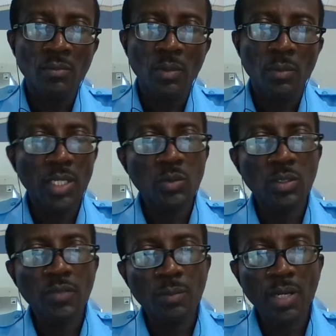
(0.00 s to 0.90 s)
but that's one
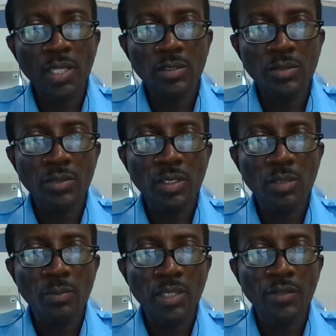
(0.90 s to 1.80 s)
of the plants we
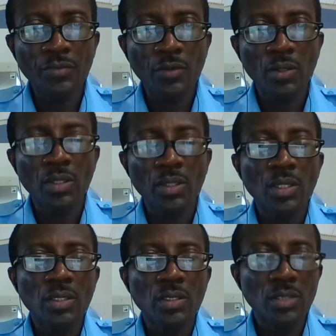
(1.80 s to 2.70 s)
recommend for
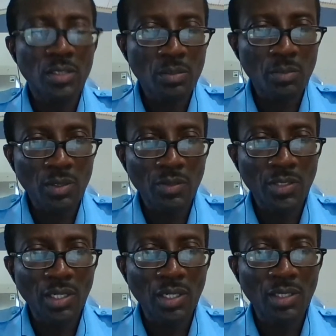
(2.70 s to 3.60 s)

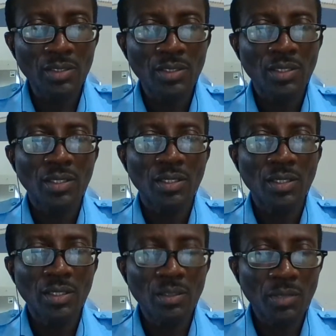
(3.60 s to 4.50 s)
dysmenorrhea,
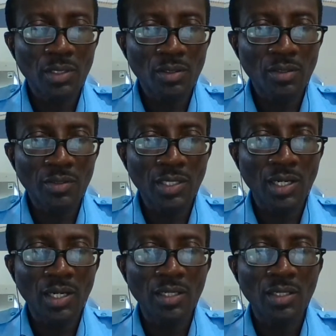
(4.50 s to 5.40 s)

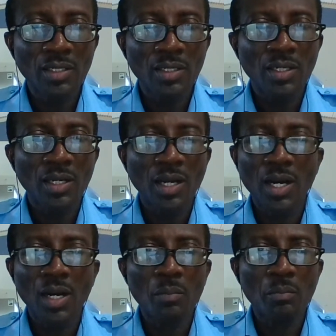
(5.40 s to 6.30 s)
amenorrhea,
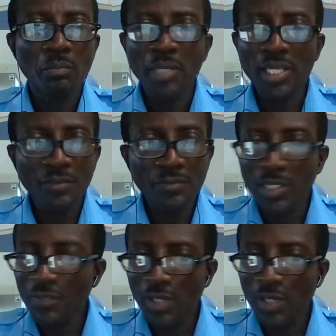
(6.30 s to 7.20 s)

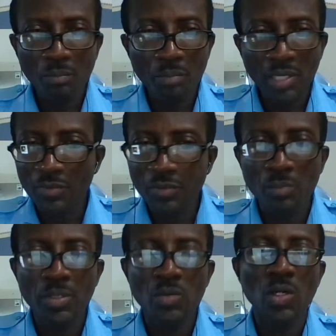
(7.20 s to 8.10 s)
painful, if you have painful
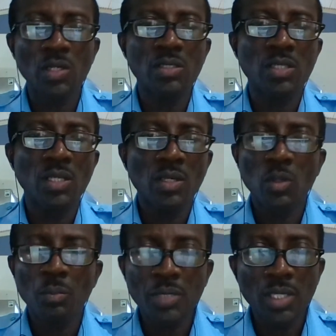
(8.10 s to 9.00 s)
periods,
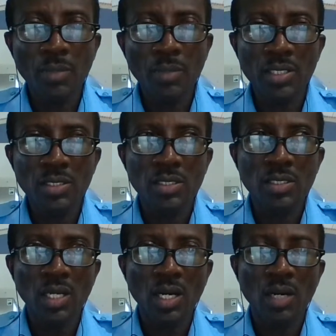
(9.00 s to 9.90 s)
your
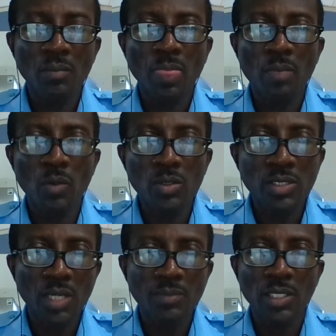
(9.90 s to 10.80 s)
PMS, most
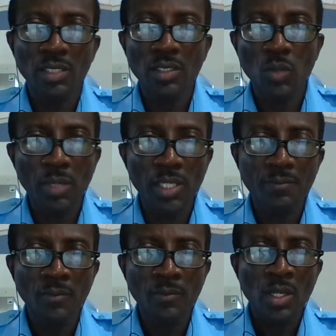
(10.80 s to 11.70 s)
times a lot of
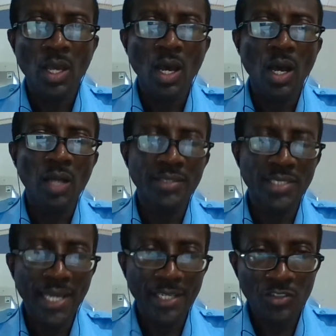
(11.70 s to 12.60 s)
women are
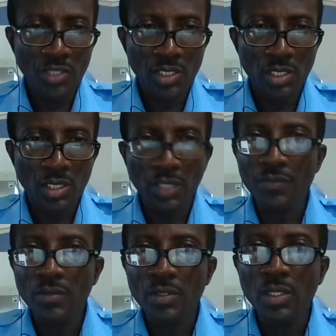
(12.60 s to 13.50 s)
dehydrated.
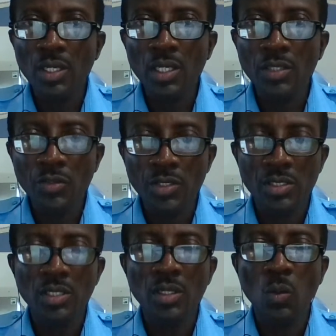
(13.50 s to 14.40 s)
Even
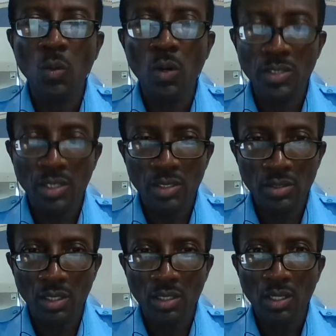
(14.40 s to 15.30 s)
increasing your water
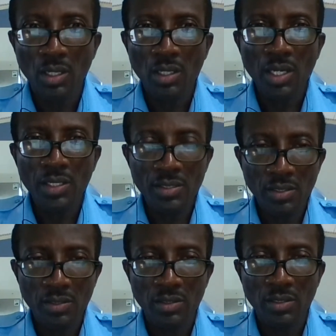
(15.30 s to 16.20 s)
intake can
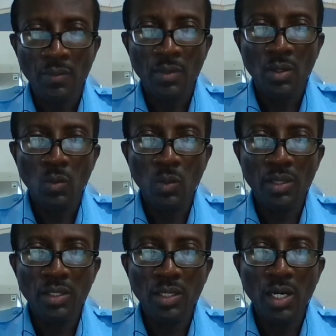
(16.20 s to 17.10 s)
assist with
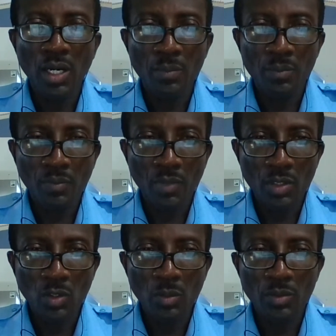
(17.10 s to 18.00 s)

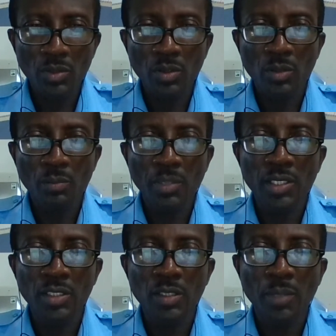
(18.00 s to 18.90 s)
your
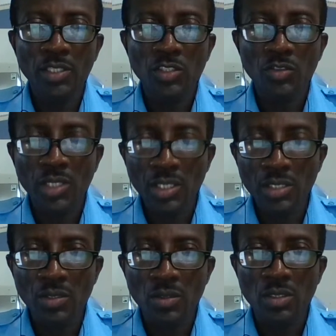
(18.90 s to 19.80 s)
menstrual
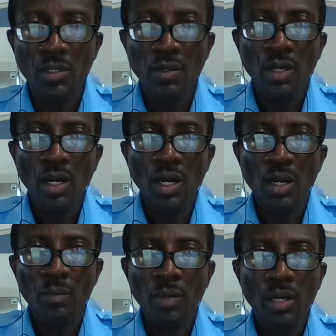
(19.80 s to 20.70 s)
issues.
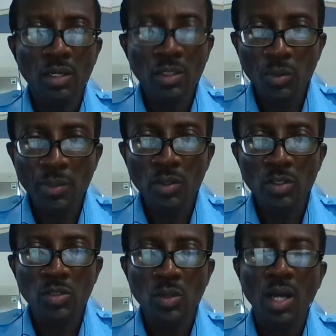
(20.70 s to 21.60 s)
A lot of women
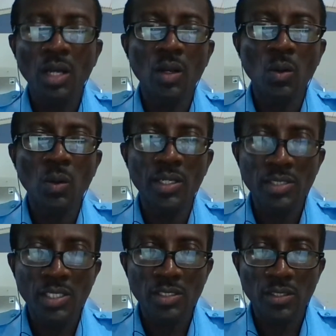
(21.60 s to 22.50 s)
also are low in
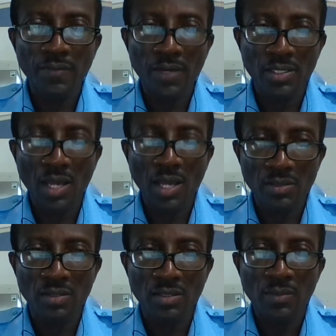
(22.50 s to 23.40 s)
essential fatty
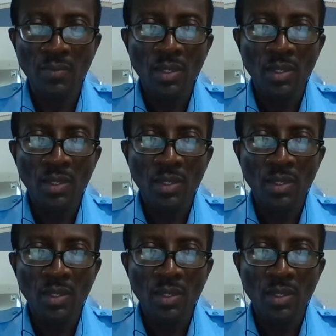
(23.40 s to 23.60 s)
acids.